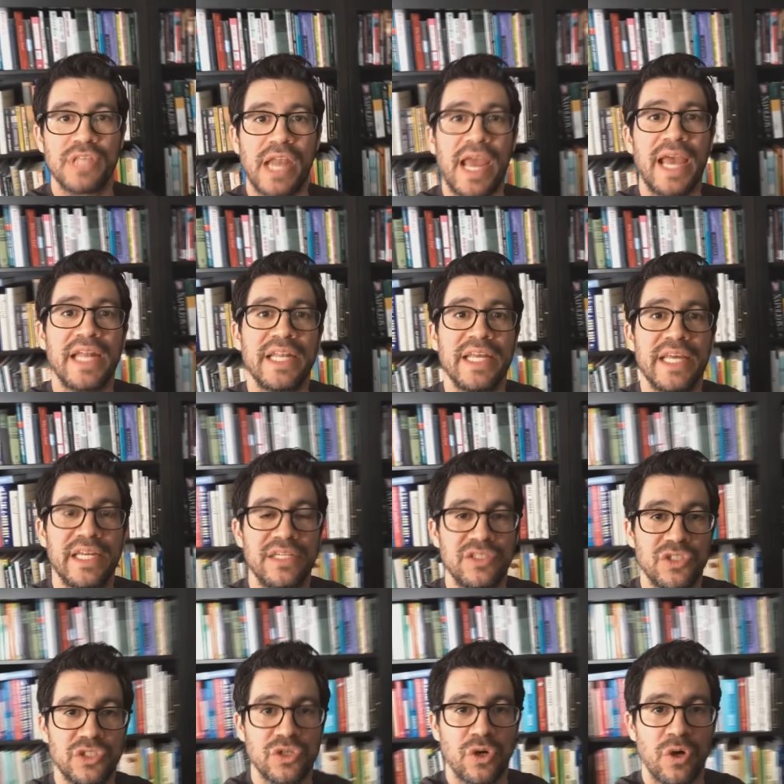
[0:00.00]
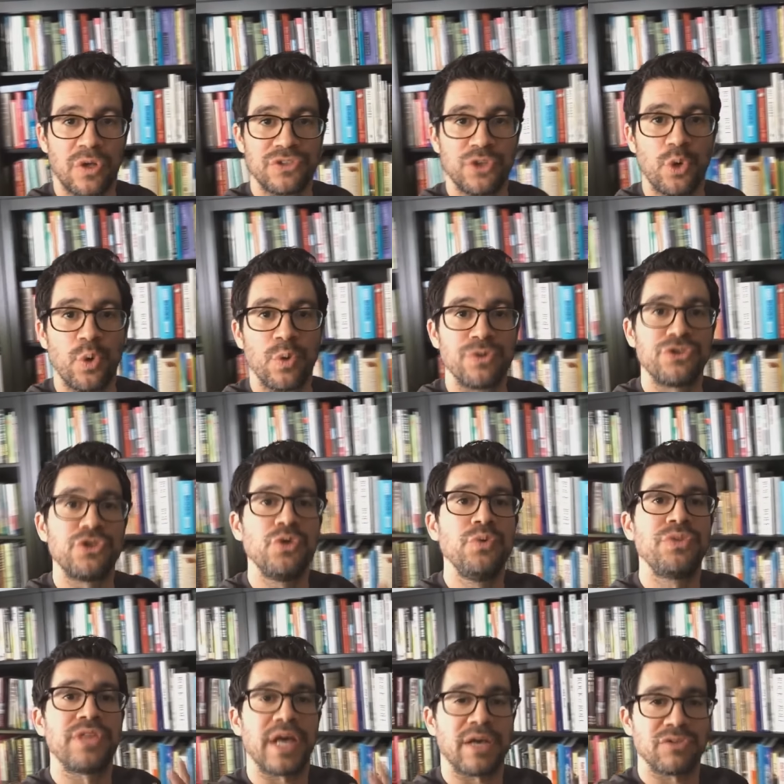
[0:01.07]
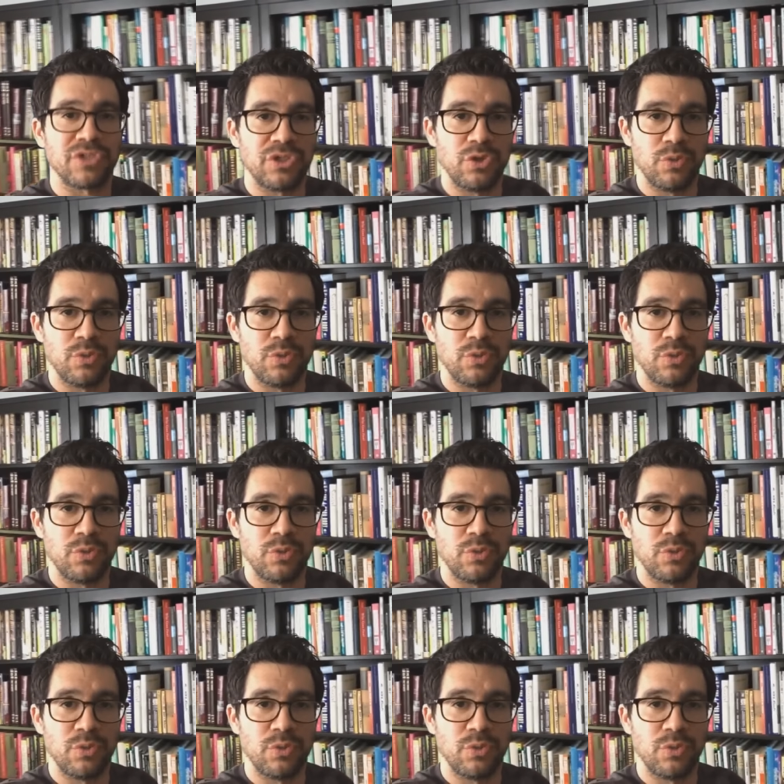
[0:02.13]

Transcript: that I had to get installed to hold 2,000